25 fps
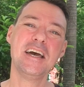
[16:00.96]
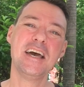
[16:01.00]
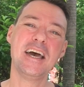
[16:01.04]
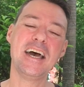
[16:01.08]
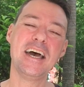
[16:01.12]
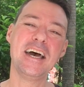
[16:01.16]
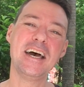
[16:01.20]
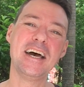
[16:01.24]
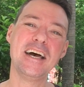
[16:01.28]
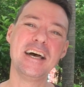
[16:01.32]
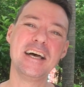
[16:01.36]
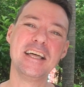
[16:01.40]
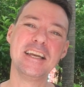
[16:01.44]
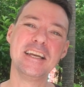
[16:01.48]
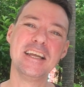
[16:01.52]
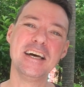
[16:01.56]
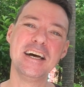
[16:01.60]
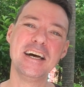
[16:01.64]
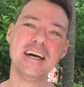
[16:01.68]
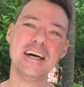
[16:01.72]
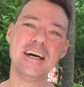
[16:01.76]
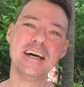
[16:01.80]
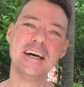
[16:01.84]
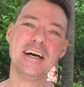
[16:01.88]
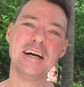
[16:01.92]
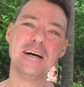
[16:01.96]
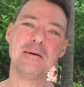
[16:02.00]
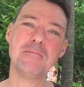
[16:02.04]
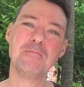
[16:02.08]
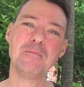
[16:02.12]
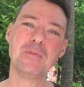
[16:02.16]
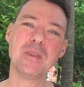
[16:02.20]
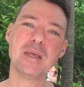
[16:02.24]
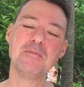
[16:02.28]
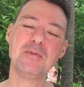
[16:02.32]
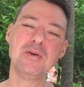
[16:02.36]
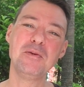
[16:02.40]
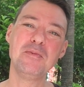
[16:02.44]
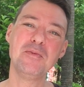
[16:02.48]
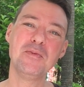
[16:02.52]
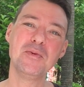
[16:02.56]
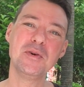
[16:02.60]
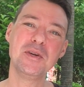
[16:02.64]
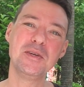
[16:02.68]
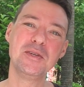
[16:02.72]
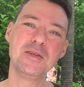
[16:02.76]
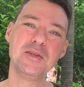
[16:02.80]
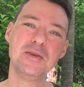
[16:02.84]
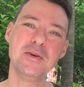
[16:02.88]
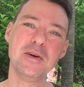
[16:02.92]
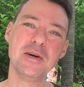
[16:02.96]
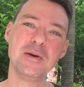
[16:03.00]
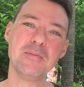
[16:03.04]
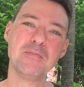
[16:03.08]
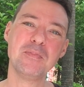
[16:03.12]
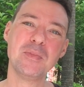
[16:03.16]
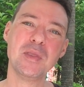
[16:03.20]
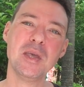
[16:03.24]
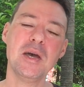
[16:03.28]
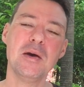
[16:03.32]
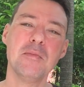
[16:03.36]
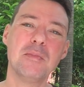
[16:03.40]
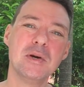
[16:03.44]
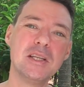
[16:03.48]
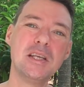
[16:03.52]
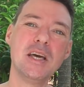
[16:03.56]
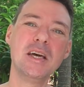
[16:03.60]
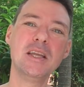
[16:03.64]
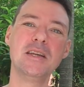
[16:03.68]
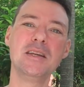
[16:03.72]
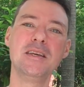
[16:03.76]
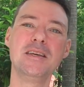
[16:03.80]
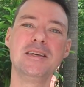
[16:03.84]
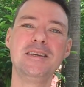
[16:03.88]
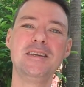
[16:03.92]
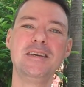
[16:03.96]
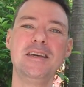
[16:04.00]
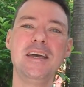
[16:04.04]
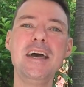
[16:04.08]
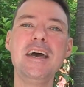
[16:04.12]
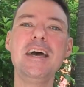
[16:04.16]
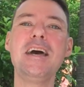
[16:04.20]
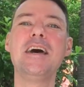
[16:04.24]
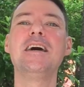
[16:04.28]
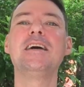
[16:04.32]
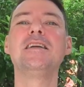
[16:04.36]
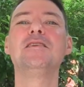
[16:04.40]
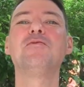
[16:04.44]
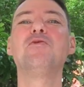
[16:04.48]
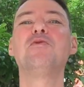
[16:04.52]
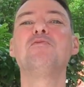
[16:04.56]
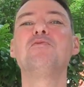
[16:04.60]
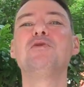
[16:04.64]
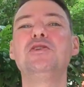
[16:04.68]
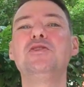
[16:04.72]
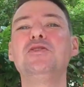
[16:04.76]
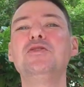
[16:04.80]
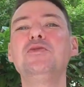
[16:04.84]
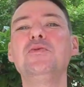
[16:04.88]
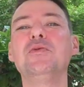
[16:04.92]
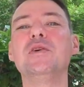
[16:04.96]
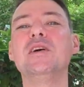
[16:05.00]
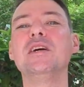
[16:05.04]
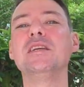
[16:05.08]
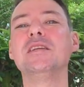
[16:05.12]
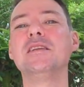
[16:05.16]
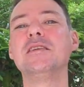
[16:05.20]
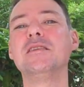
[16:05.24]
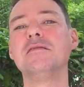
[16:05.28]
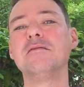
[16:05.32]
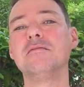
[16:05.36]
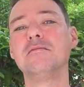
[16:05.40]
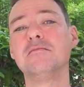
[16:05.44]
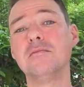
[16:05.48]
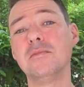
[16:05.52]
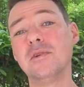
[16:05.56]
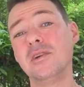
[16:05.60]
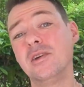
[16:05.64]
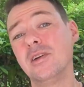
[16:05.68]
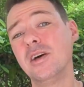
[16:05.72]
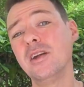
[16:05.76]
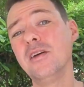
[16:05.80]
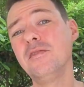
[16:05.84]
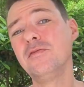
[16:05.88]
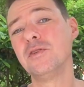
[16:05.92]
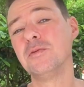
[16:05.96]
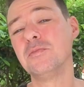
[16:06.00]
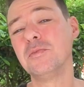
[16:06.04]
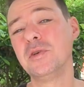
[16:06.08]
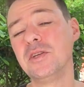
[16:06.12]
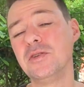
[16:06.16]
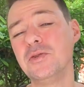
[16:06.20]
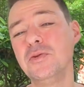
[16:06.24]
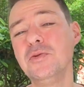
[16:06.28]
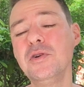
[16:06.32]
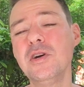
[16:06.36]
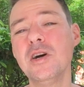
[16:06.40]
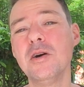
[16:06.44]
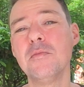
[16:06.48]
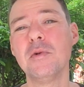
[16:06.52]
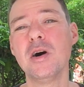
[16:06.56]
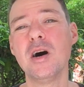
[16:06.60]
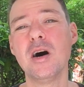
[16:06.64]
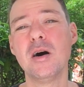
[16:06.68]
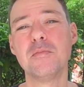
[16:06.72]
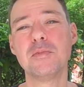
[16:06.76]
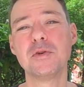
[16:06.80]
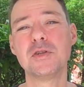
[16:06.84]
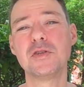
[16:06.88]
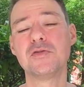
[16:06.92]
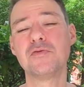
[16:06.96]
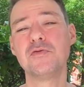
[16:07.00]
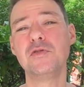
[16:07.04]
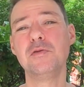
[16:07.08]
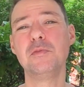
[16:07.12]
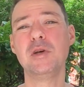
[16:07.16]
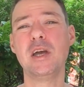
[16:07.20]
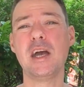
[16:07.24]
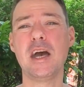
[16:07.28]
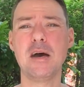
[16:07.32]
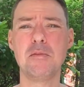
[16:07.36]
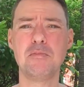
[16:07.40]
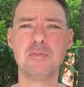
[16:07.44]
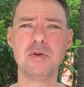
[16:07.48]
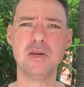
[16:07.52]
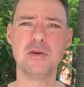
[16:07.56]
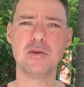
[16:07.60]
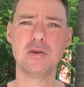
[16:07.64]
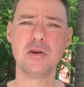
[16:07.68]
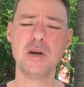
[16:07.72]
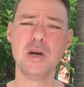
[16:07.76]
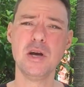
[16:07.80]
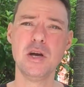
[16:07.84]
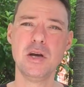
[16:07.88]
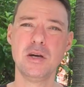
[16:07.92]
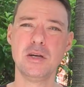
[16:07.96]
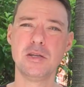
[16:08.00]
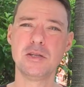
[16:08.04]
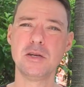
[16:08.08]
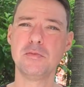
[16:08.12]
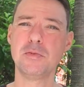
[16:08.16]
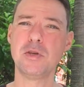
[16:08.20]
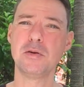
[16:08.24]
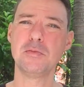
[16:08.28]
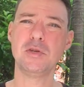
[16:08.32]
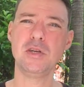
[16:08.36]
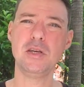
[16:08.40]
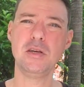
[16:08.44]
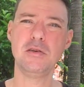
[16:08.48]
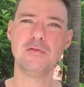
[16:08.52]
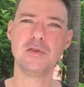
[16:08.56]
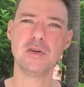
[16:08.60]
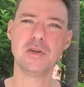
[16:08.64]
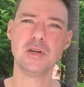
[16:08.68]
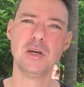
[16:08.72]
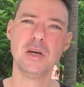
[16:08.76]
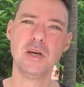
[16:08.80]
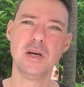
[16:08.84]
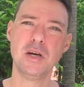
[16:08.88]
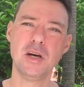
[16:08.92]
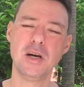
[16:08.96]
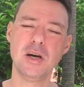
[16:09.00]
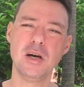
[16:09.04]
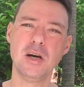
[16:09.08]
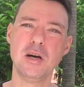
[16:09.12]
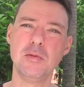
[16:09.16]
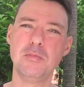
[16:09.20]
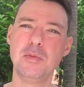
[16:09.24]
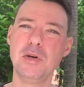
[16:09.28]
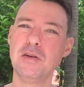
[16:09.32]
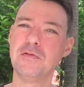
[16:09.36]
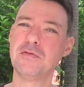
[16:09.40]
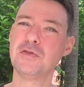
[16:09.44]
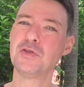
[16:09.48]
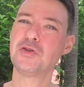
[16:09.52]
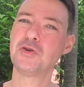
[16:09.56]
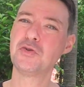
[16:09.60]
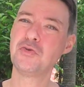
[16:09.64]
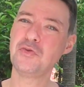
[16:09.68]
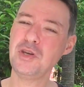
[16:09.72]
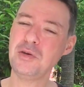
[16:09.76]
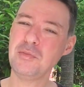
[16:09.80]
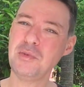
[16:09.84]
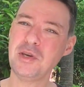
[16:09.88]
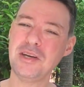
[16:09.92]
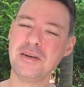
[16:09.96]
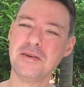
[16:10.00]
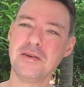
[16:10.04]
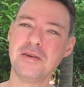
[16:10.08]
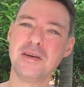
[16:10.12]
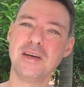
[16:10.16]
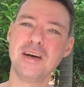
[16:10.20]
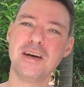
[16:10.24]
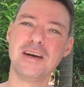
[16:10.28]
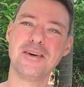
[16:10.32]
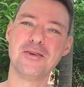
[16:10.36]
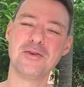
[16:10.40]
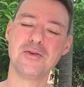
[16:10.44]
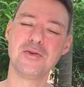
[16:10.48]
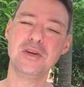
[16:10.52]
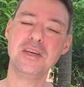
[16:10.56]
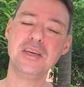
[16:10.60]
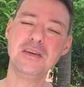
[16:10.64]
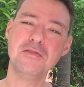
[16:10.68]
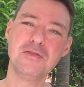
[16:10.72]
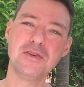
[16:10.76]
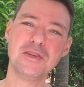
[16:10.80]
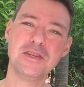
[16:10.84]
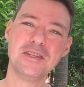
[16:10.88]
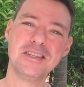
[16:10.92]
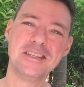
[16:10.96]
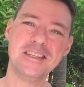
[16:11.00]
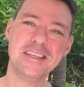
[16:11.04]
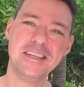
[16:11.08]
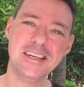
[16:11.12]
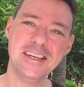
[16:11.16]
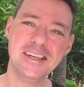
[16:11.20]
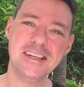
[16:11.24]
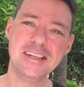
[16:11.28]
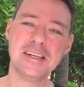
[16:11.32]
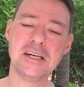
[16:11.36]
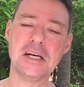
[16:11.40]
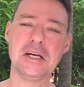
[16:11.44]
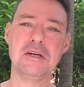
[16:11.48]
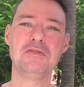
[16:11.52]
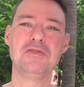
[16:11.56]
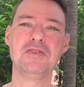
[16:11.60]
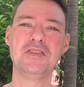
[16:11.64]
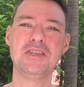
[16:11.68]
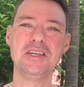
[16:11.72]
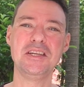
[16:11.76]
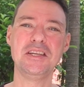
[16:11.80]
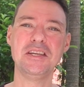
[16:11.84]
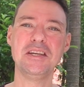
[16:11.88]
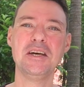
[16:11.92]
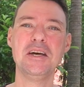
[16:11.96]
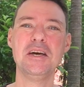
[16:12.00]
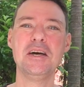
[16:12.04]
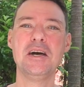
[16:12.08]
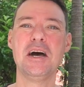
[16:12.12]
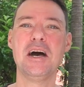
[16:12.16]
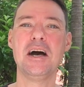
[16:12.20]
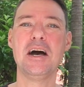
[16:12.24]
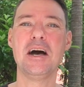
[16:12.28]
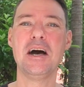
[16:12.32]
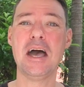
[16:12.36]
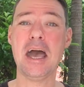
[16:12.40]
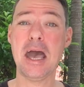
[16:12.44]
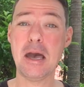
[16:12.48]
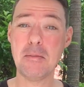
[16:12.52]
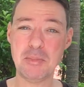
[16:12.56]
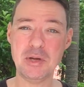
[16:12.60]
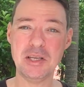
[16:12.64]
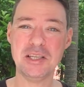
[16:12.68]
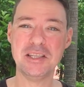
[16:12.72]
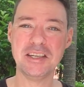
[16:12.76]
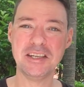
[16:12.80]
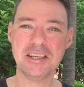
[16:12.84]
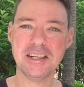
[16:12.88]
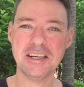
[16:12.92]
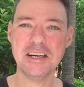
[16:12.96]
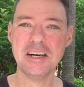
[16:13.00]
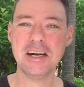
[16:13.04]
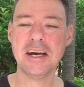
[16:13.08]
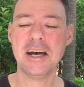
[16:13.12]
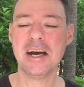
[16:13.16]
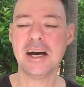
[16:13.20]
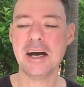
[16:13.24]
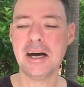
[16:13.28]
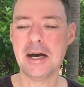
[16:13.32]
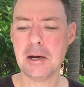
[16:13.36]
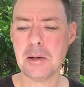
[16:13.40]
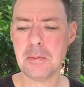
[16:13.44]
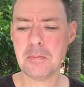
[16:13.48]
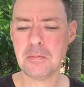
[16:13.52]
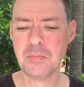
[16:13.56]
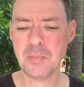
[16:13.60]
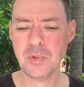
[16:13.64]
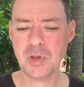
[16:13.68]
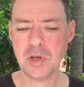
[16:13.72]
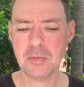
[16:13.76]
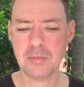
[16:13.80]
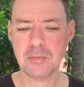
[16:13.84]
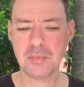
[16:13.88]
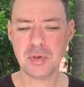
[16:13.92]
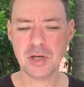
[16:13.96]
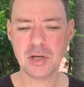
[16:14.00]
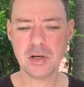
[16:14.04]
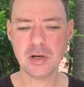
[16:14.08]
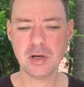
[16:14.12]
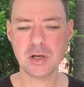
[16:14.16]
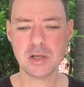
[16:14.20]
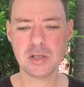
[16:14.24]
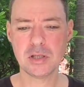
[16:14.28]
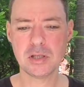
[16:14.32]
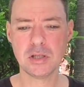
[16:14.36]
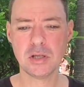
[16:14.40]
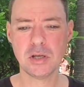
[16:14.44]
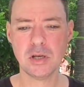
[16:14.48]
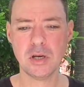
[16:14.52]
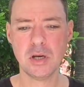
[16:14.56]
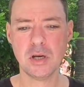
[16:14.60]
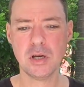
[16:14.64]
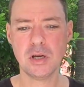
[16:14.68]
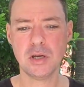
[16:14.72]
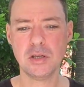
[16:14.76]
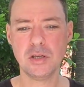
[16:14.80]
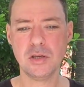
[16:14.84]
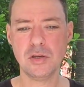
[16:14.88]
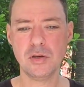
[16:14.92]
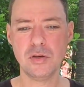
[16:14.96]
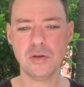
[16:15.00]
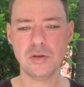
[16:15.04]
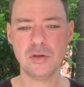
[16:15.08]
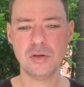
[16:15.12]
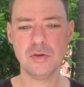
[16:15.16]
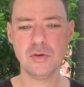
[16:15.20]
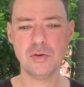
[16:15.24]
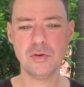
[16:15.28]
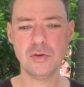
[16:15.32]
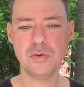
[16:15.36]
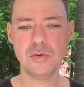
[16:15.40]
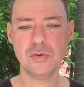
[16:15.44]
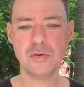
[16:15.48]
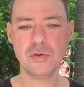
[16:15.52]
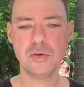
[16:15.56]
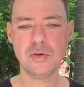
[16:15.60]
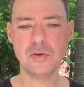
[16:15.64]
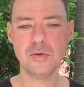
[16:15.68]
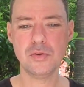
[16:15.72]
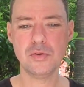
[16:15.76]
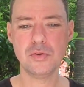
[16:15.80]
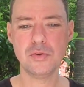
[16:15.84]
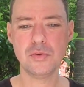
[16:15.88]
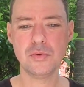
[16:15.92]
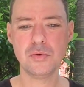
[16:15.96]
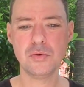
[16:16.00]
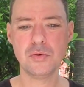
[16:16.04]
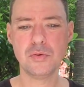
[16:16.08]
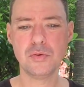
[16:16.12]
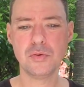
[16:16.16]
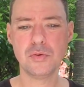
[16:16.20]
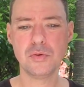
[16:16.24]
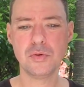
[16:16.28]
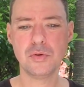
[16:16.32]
And people want to do it. But then in the end, when we do it, a lot of them, they do come up extremely happy, or sometimes even a bit of a scream here and there, or even a tear I've seen, a happy tear, because you